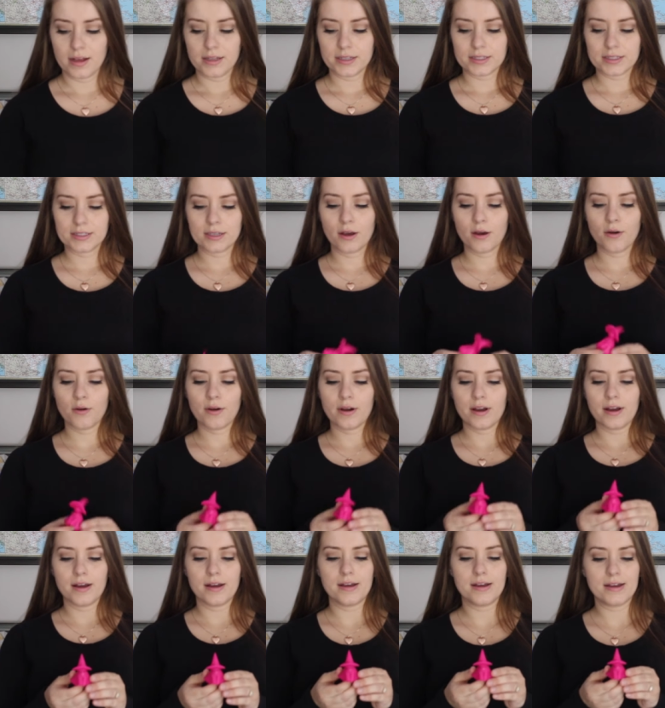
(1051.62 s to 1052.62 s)
So
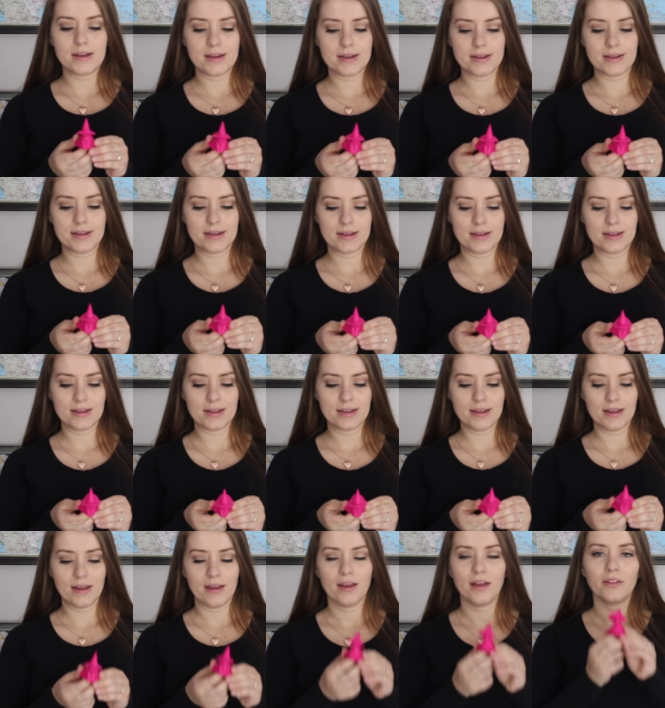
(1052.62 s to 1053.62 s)

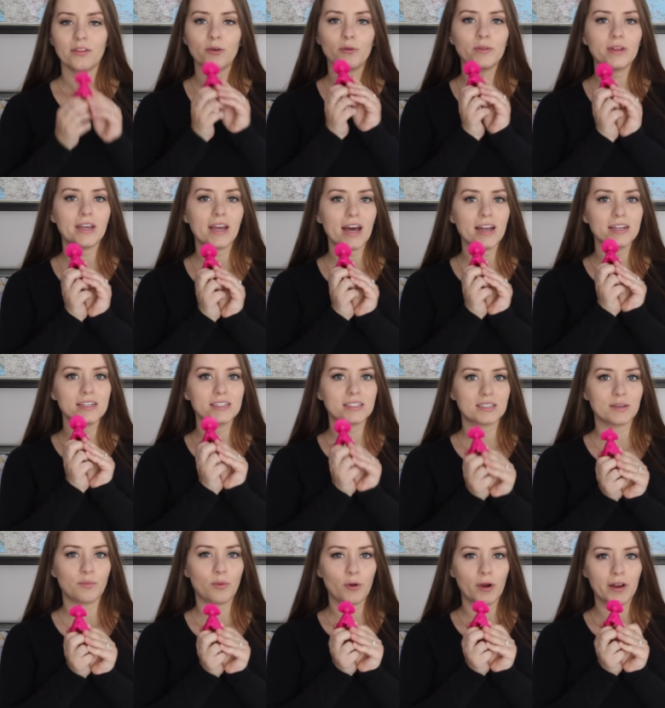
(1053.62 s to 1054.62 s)
the only kind of
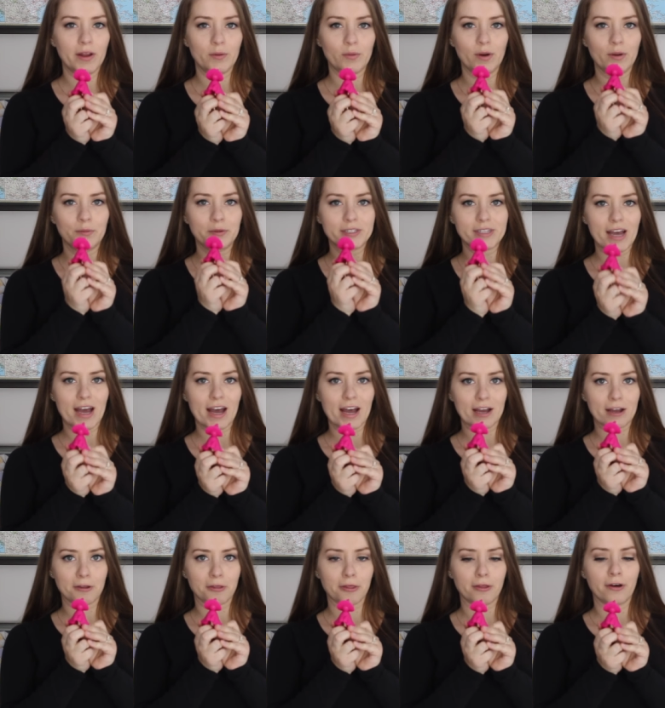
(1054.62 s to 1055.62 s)
disappointing one was
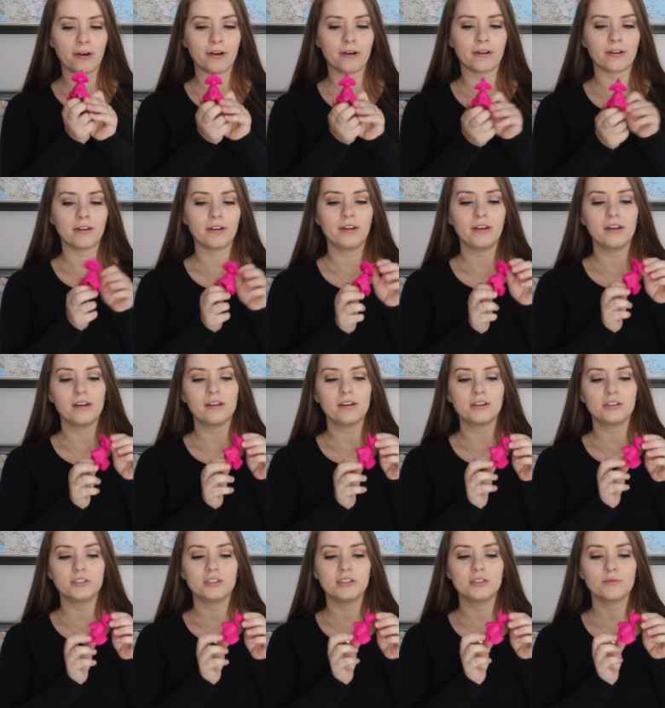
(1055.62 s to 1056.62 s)
Agatha.
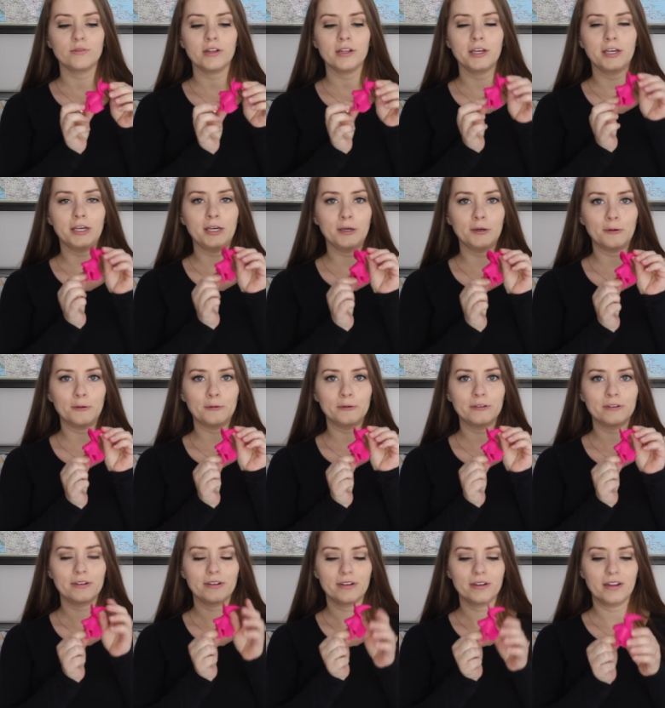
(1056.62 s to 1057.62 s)
She's really
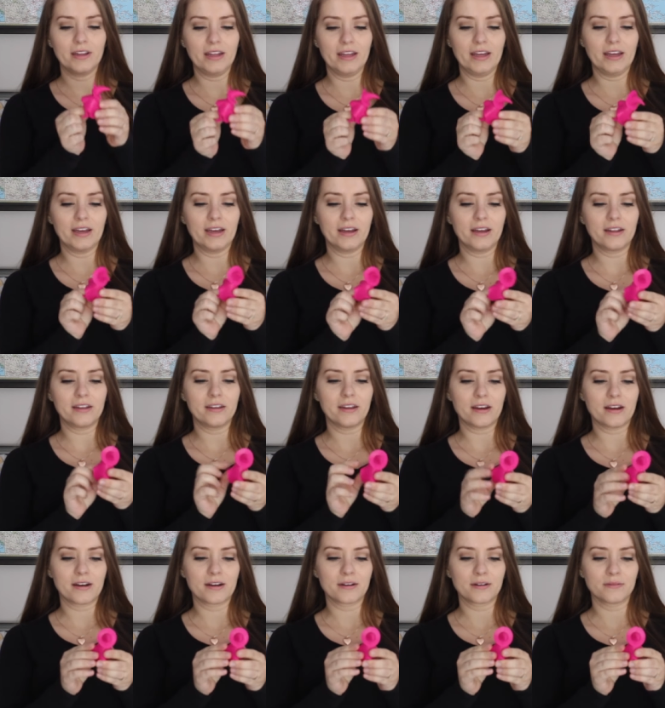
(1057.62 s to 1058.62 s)
cute and
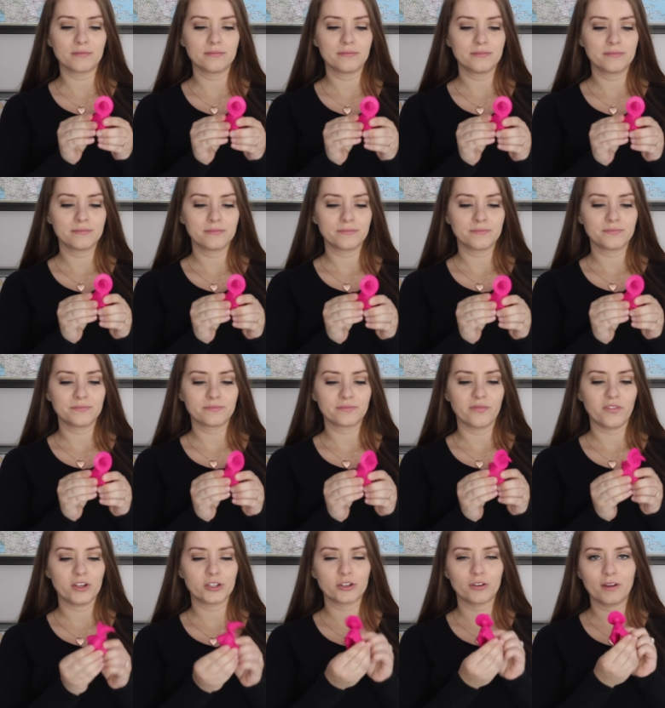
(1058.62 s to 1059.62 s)
um,
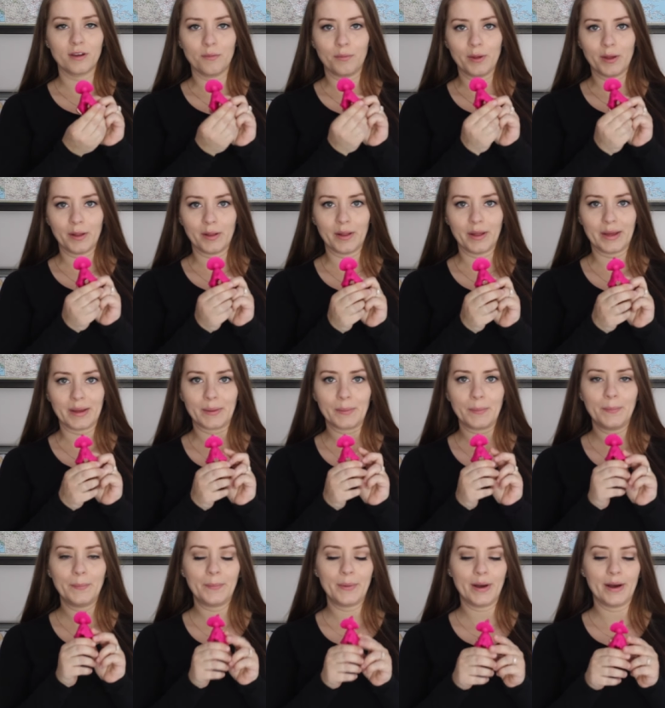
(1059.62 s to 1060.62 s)
visually appealing,
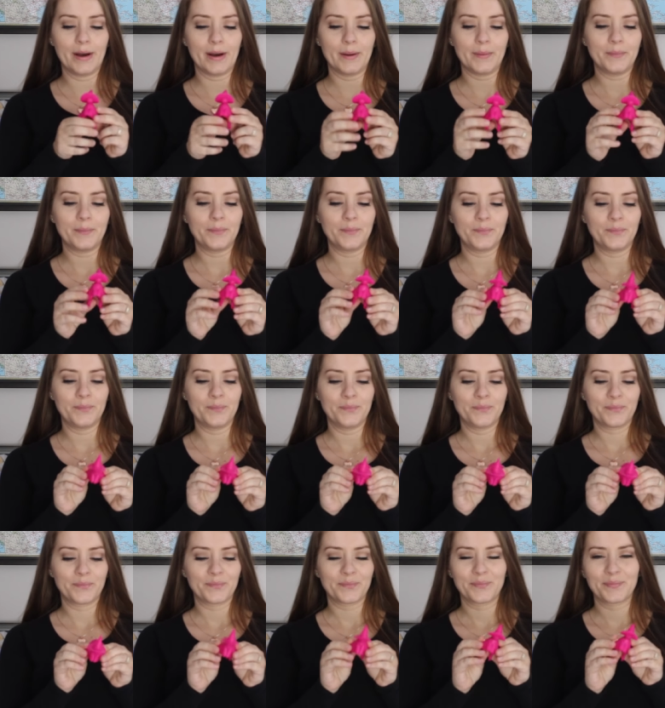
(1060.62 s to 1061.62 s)
but
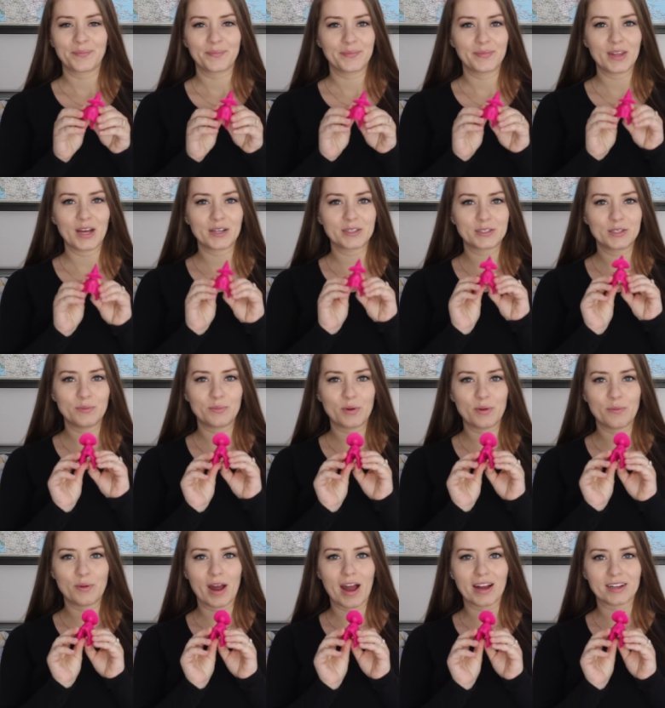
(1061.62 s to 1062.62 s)
not
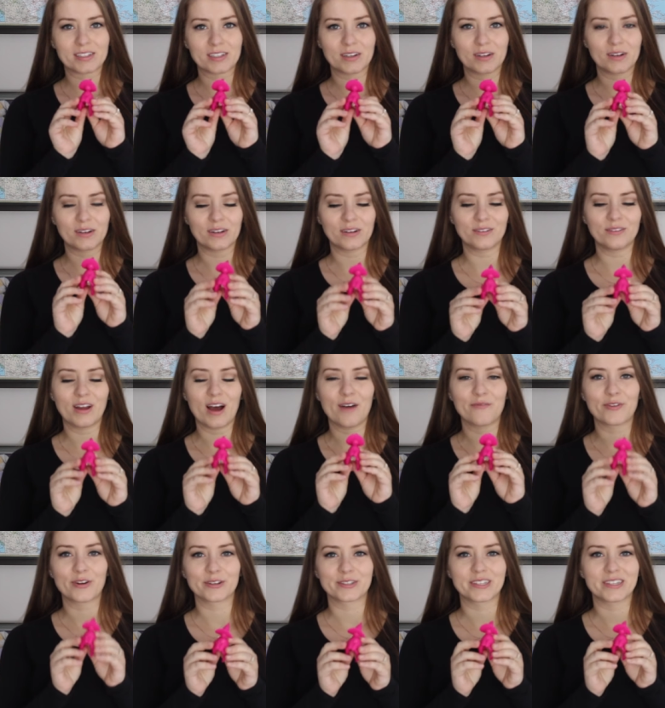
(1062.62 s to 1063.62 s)
super practical, not
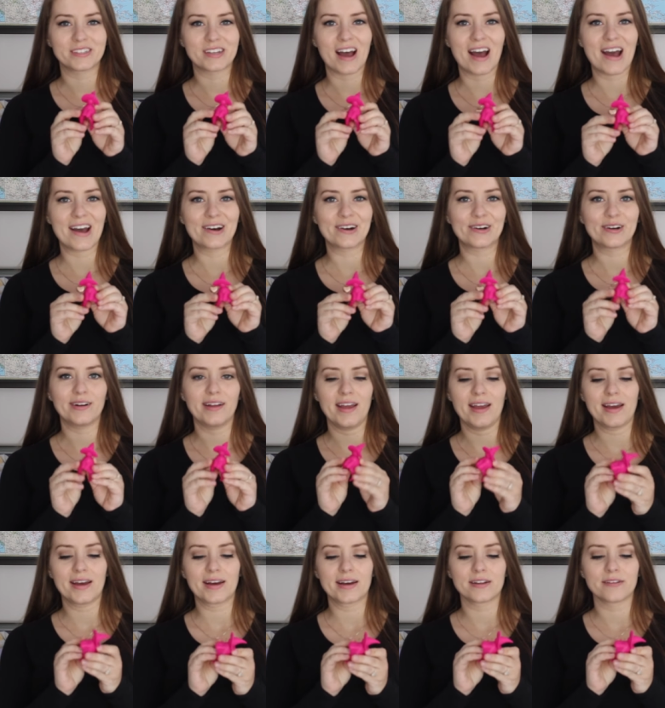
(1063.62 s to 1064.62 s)
versatile,
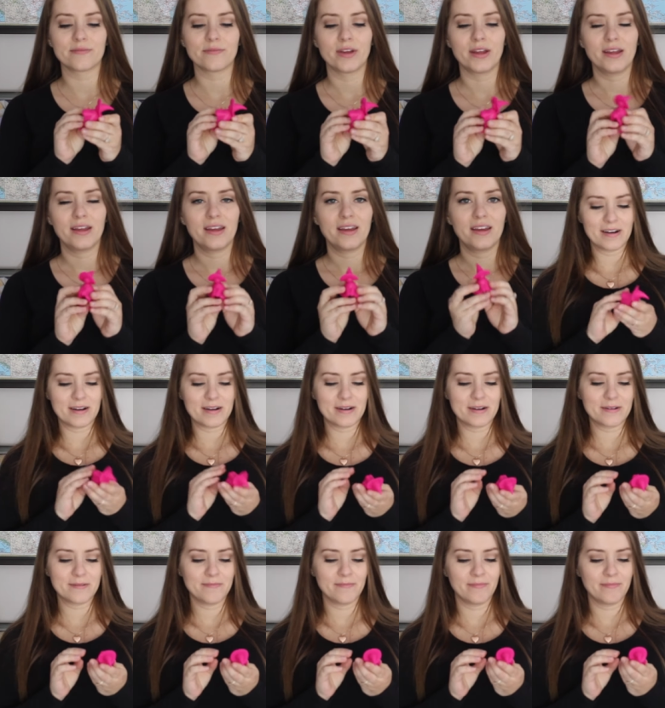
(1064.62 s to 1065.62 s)
and
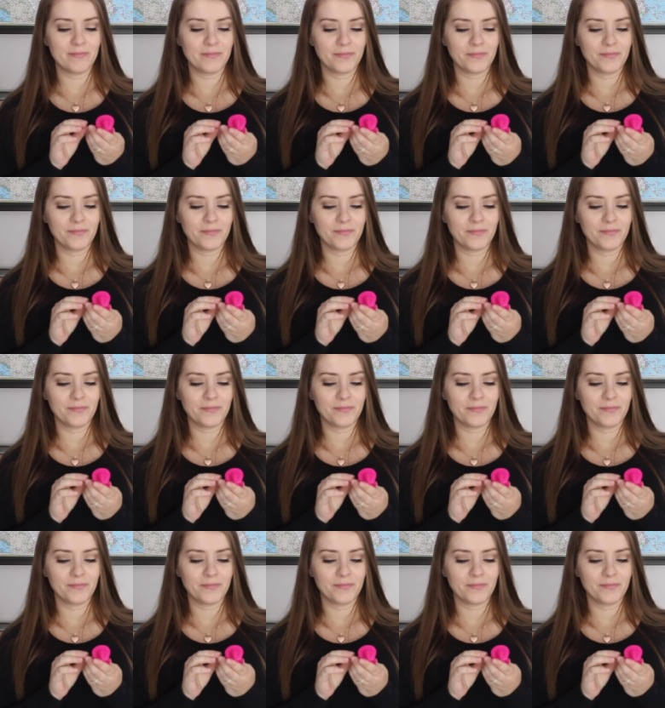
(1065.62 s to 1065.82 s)
um,